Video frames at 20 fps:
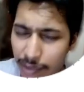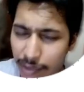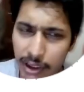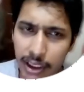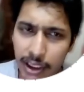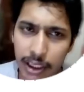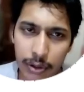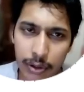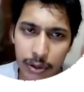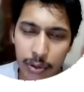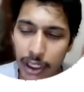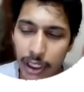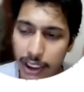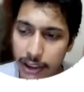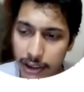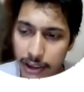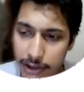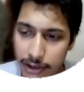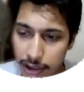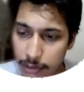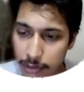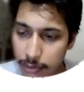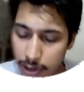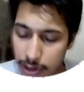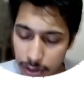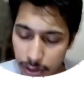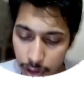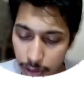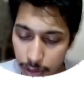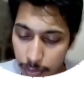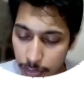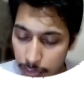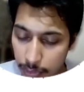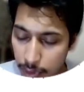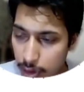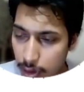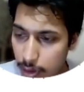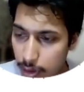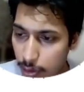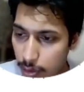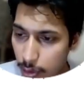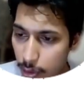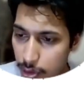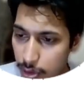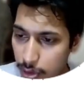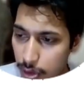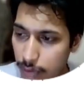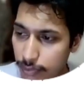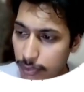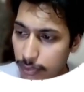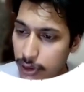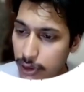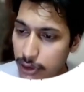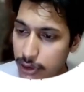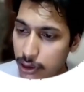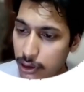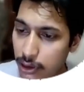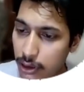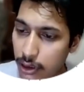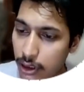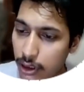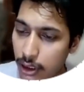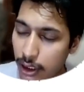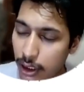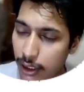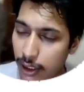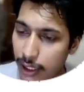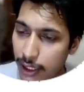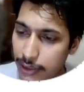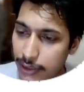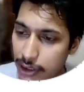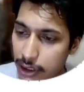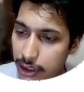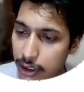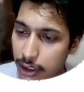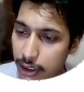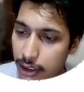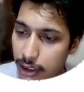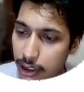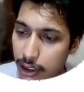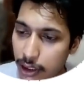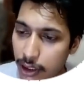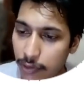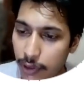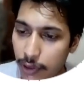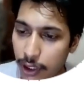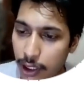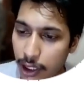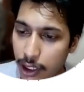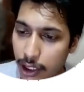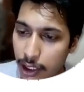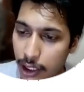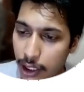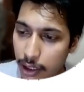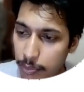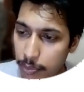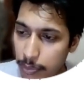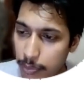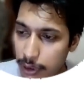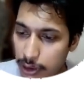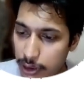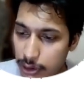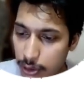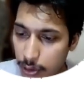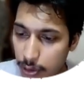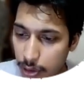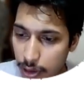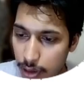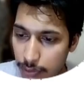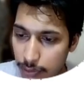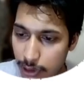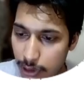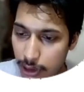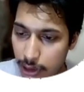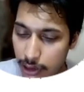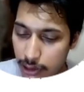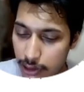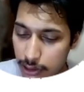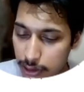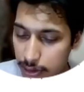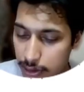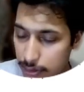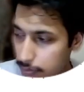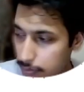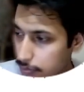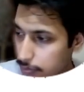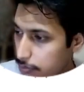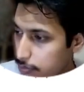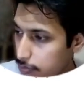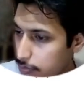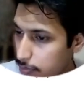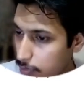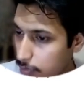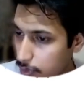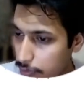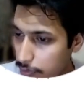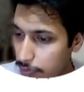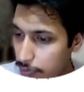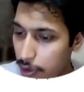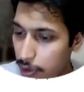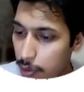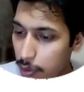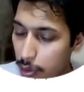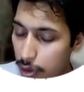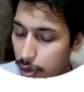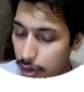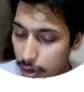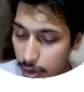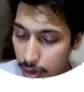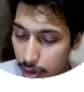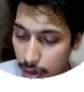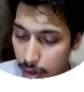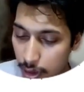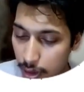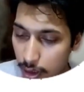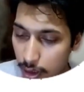assigned notes of this lecture where I can paste all of the things. Very good. Let's write the